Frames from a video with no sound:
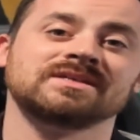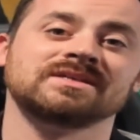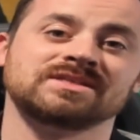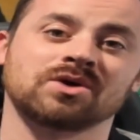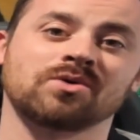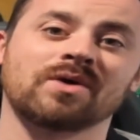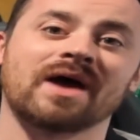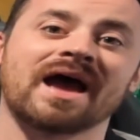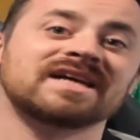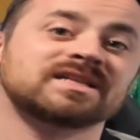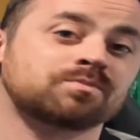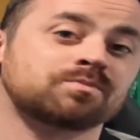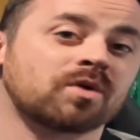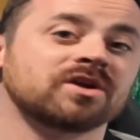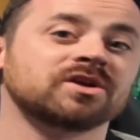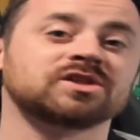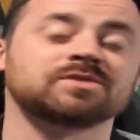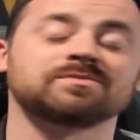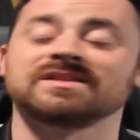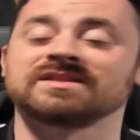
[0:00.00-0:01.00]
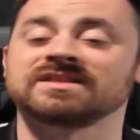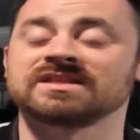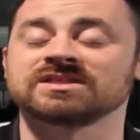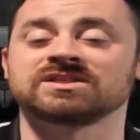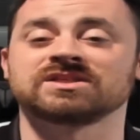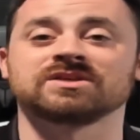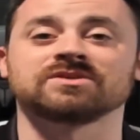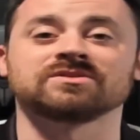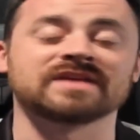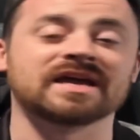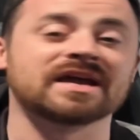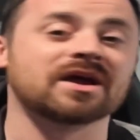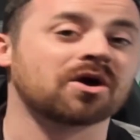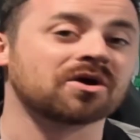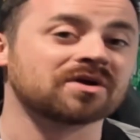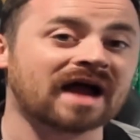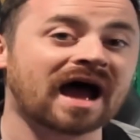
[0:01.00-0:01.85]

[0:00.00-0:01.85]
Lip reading: So as punishment this year, they are